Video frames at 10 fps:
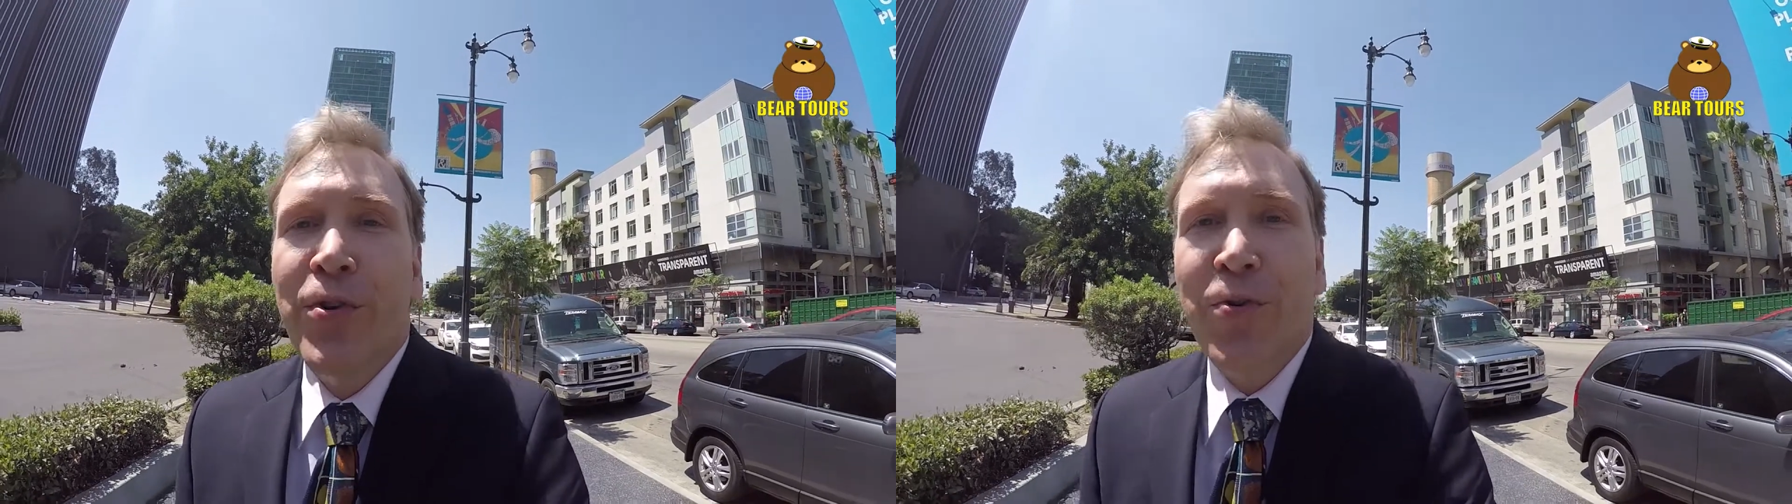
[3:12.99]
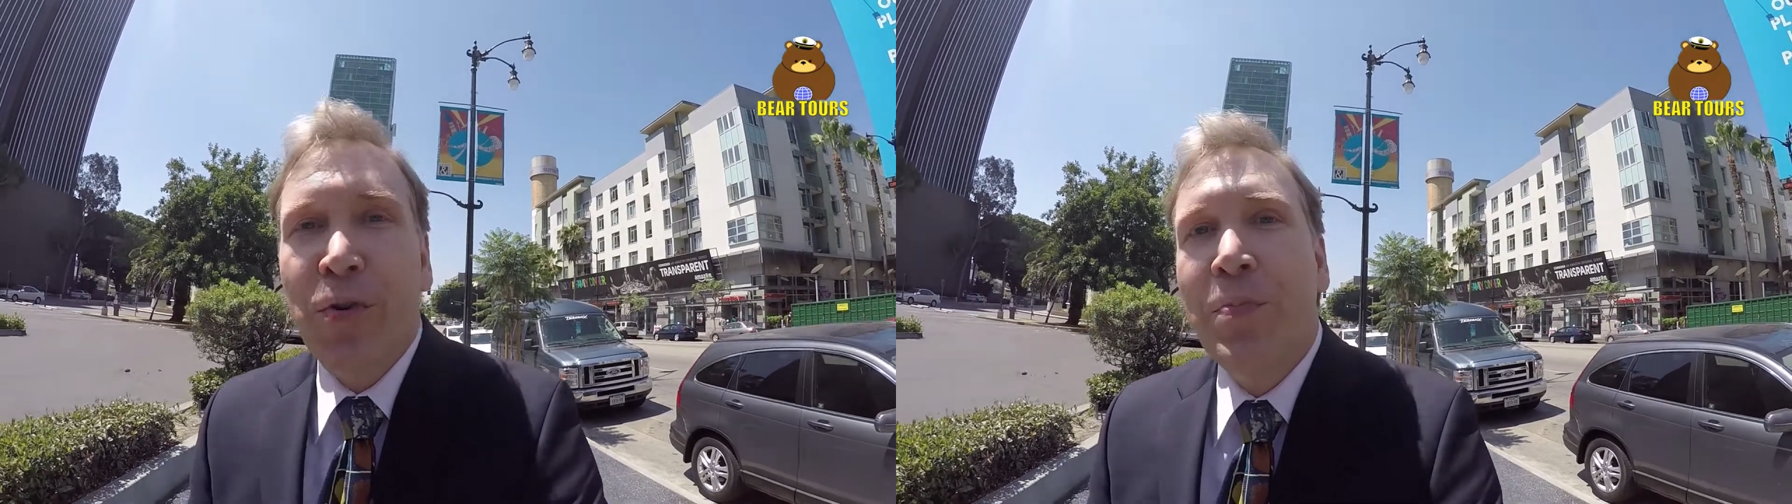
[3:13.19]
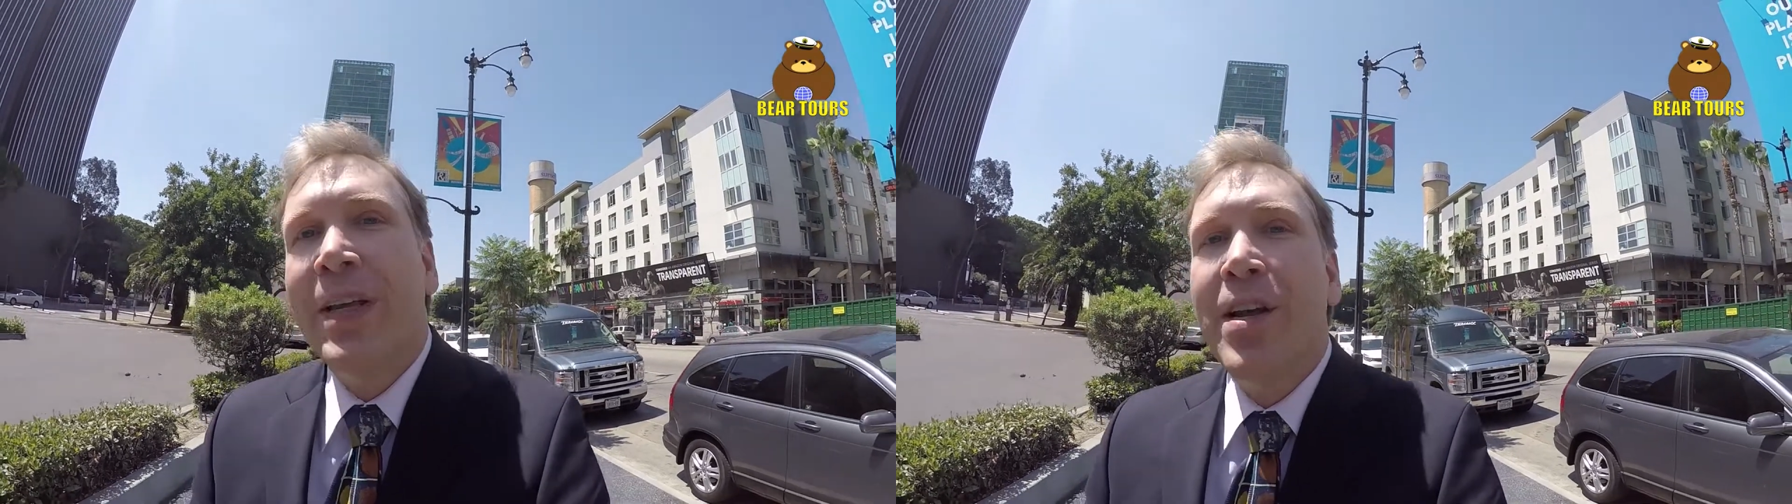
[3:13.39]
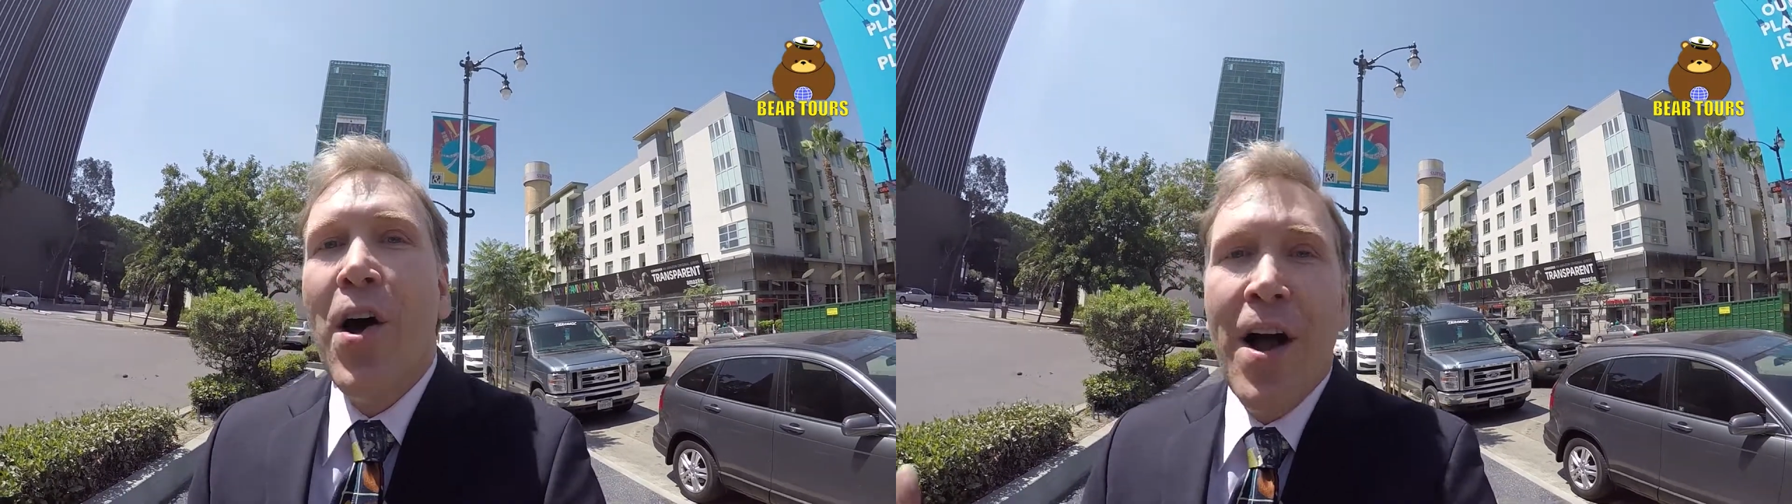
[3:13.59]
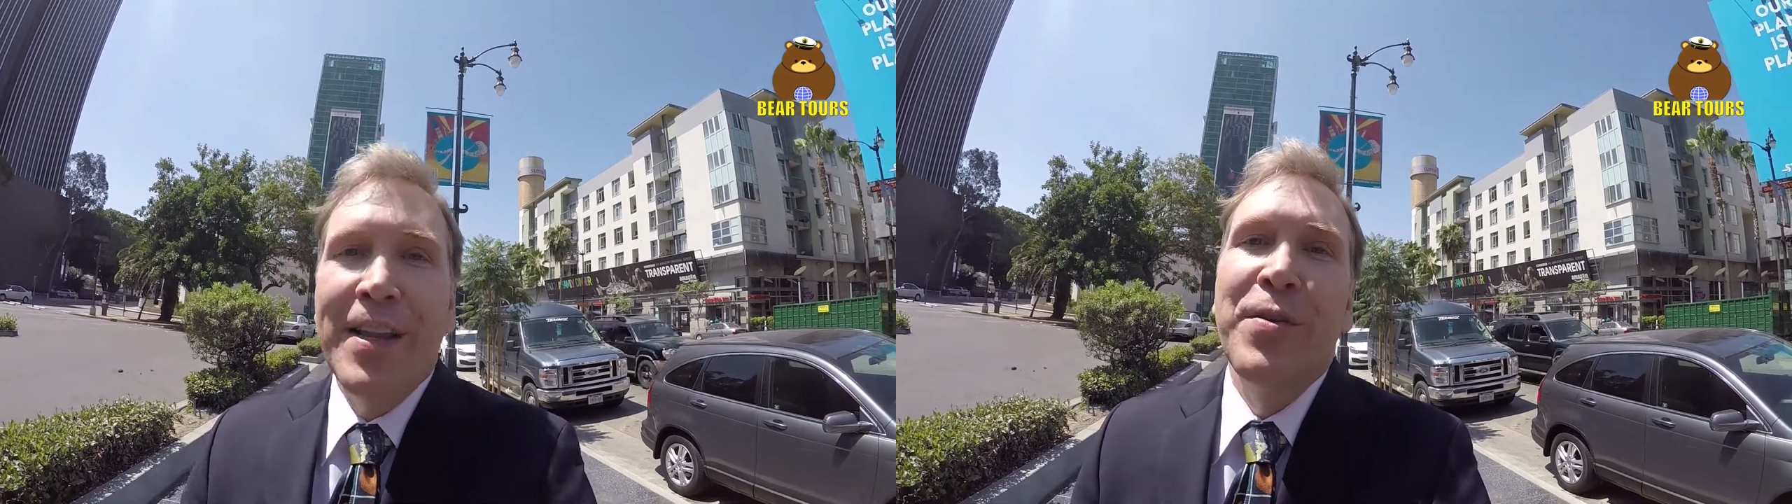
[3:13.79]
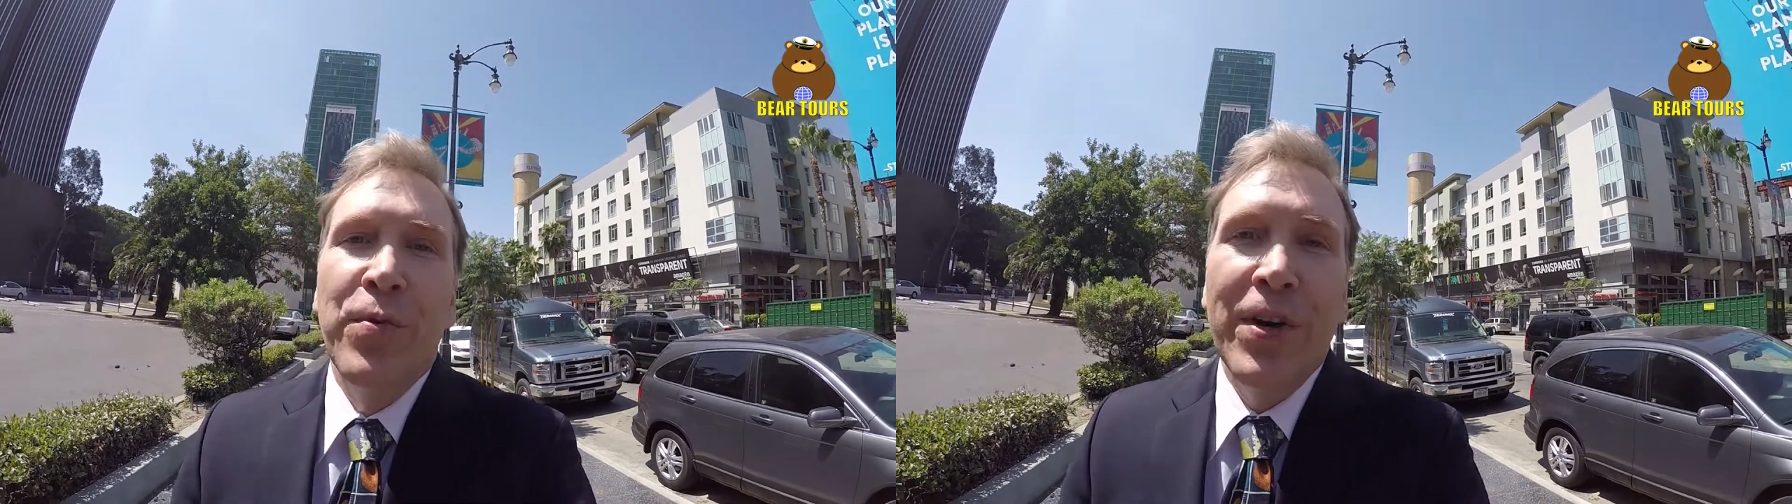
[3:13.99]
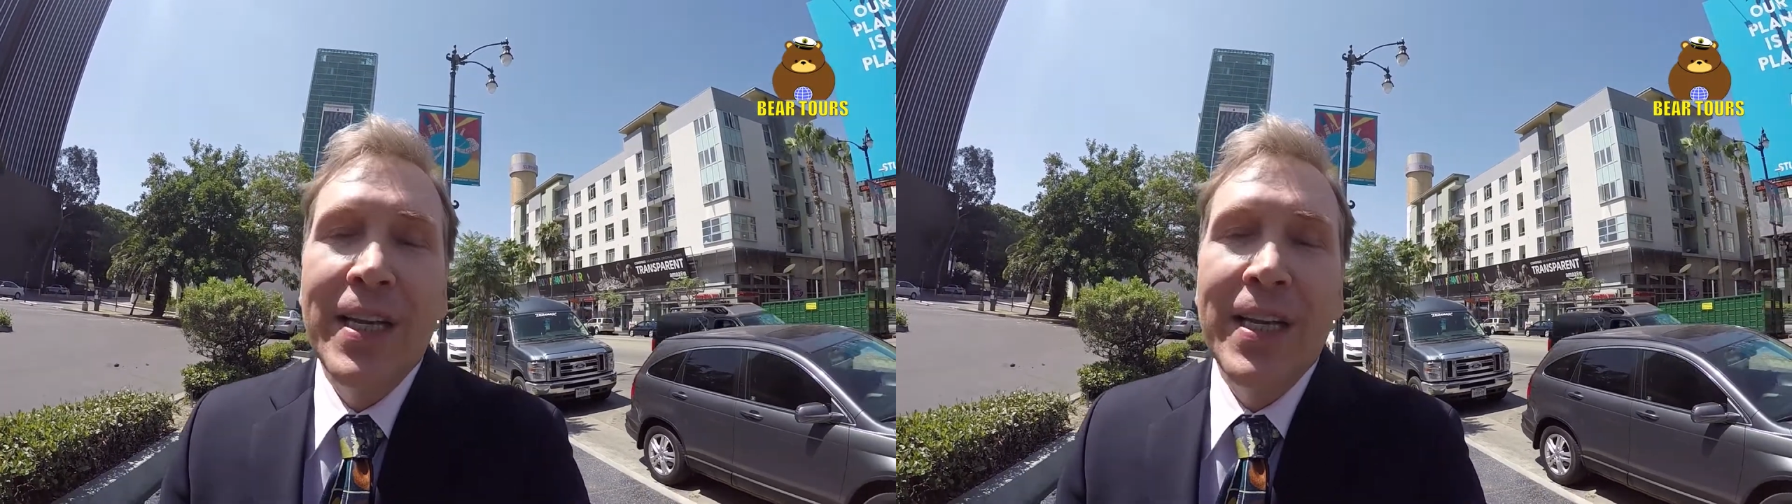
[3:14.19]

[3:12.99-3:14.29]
group into Hollywood.